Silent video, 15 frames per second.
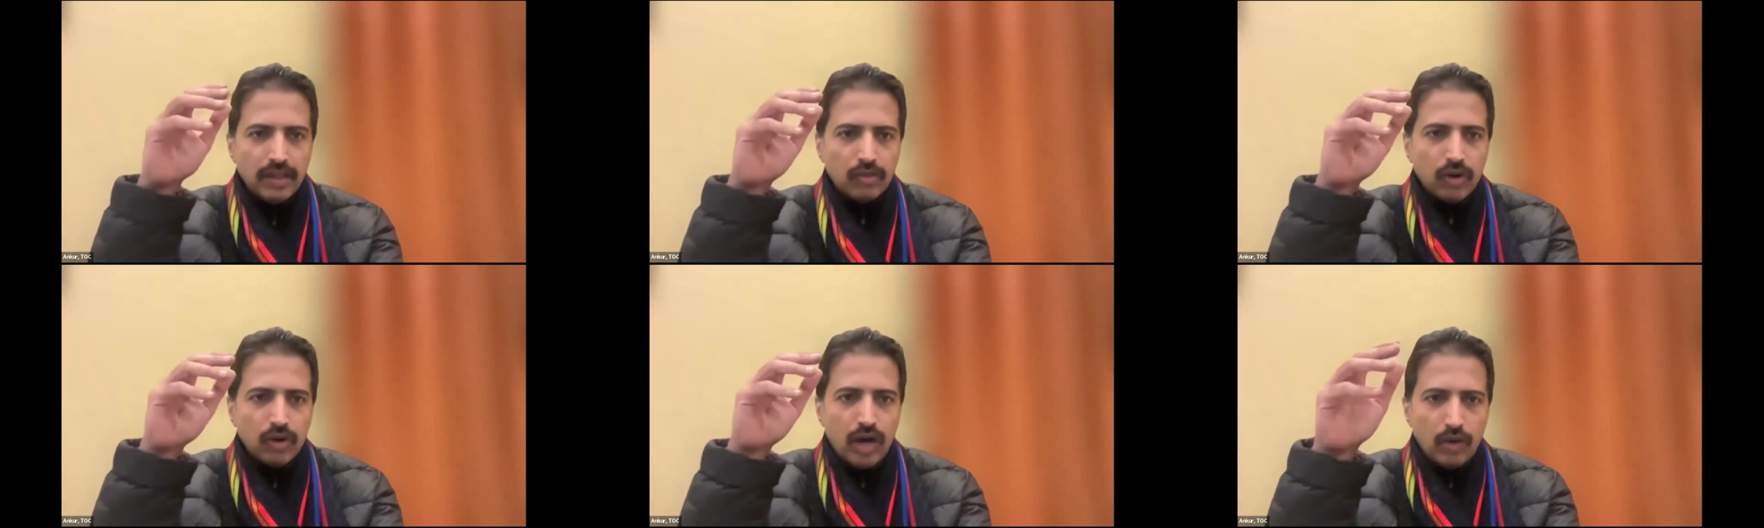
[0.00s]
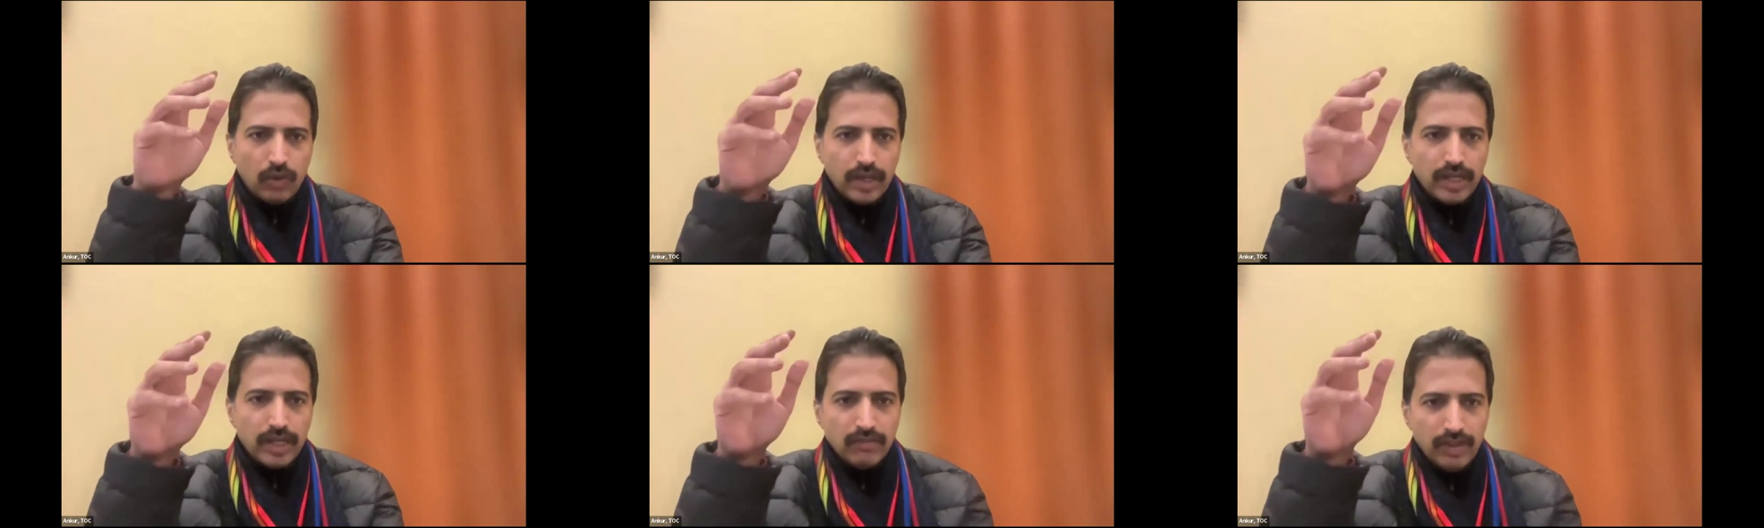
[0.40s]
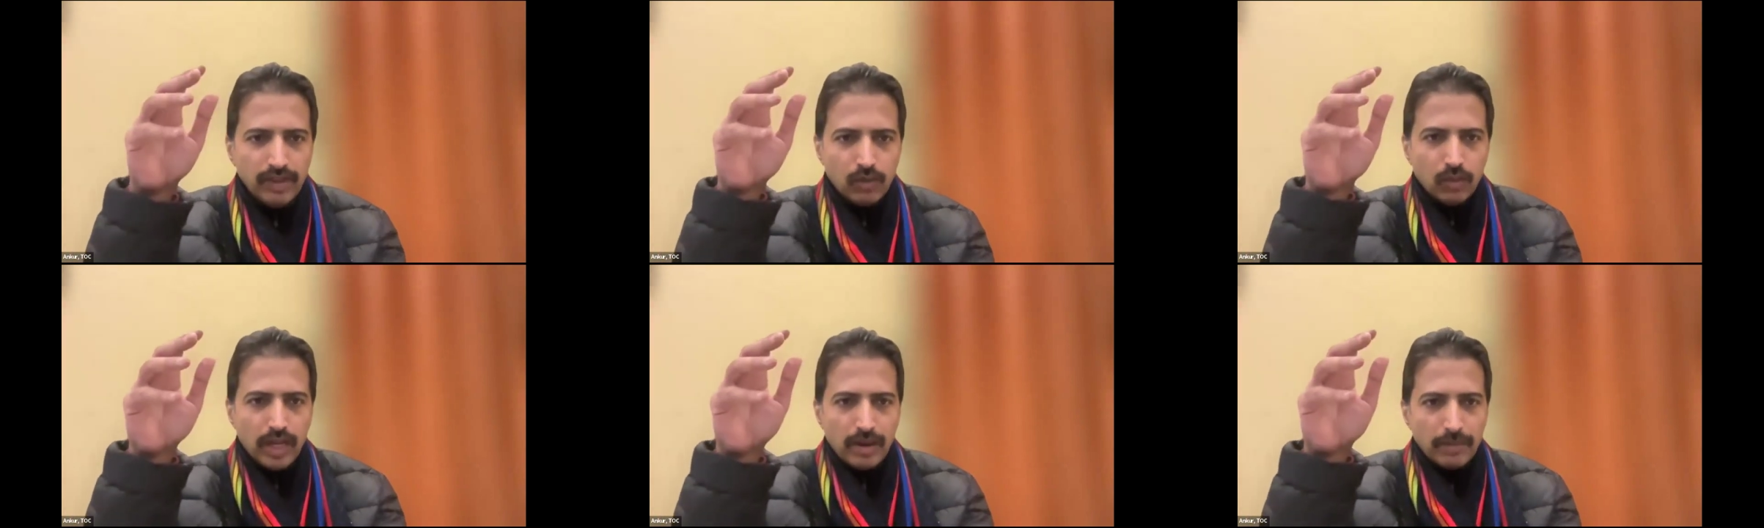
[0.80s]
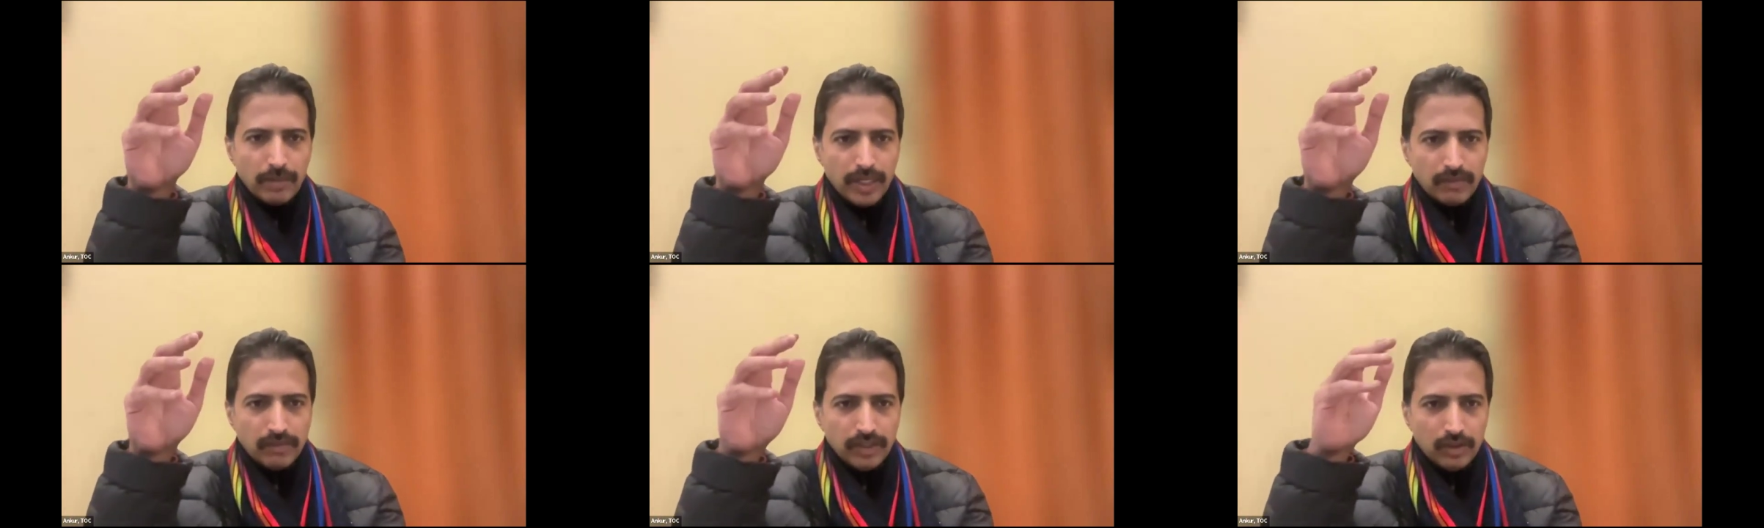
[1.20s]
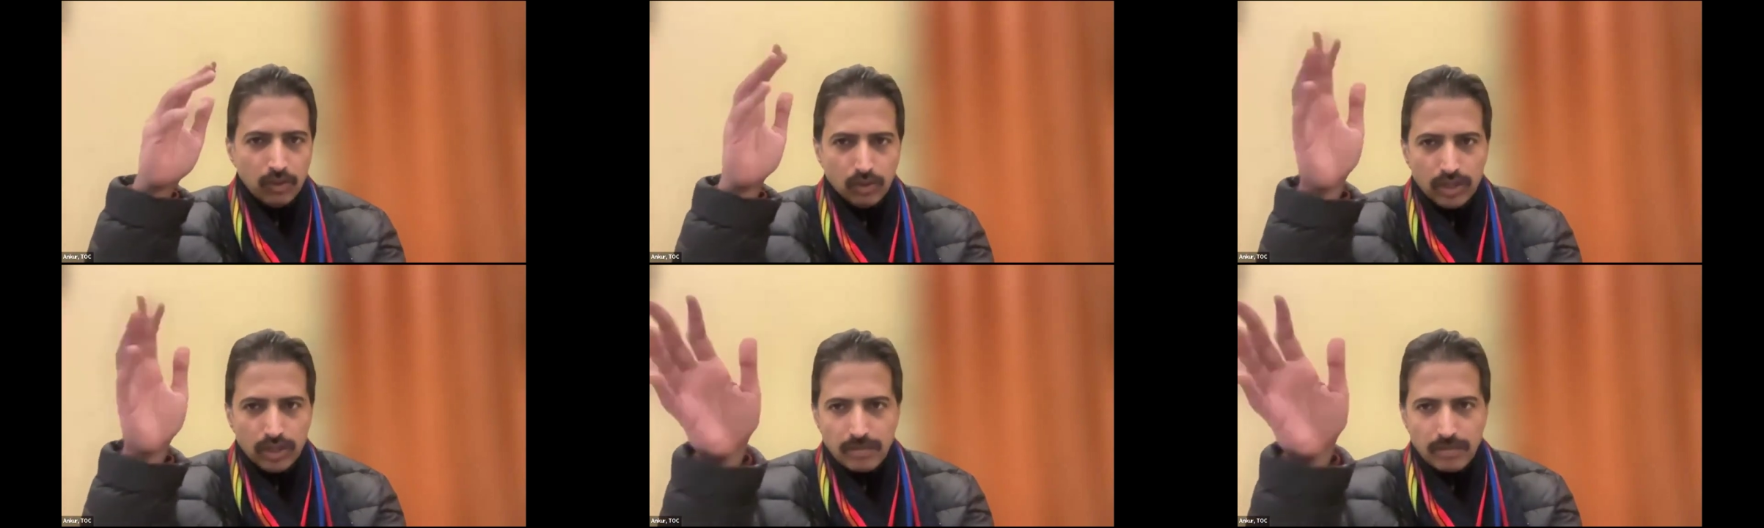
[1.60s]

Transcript: So, how can we collaborate with your